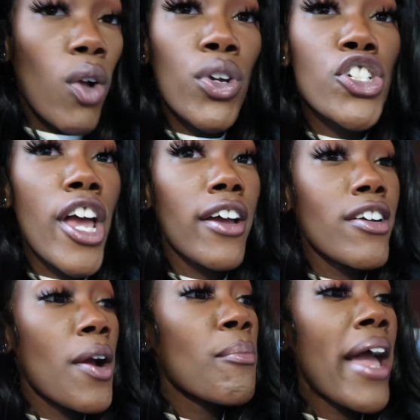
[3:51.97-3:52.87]
We checking
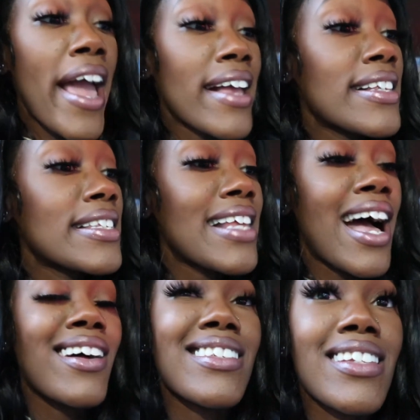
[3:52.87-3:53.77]
our bag this
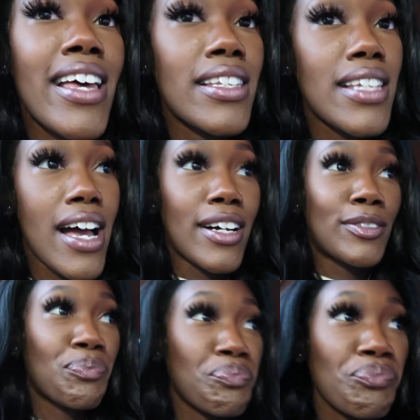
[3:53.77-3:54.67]
time because last
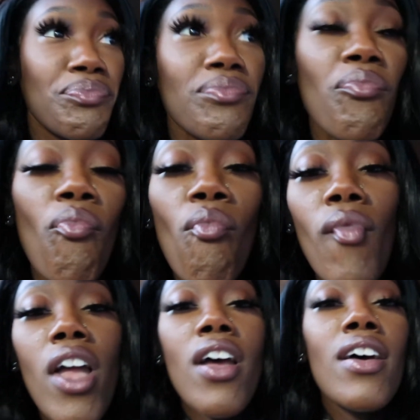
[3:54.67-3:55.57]
time
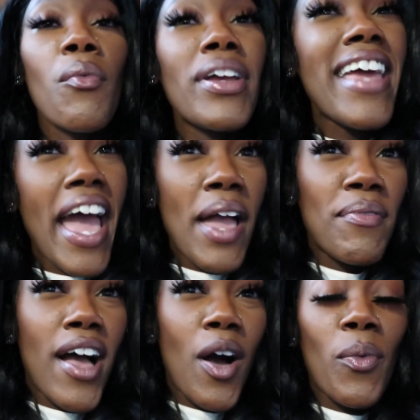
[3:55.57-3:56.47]
we came,
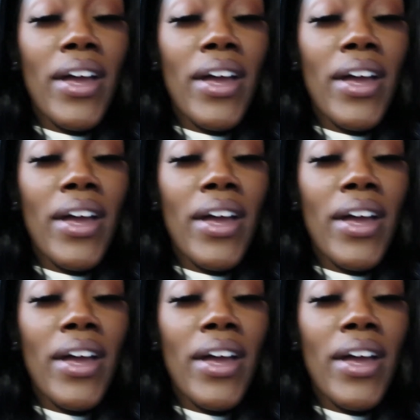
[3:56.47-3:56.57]
y'all,